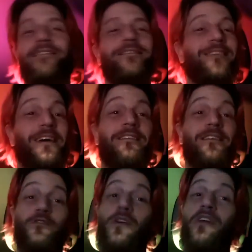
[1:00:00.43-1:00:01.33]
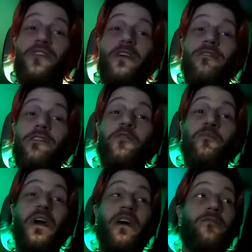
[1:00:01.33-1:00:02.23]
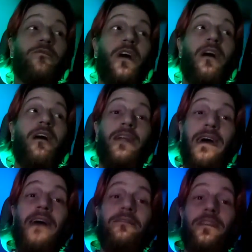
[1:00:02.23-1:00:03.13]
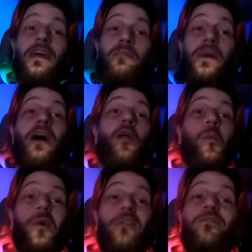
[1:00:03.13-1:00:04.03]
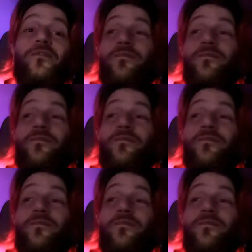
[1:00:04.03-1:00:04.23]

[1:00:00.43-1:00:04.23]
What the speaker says: Like, the Triceratops may have died after that battle, but the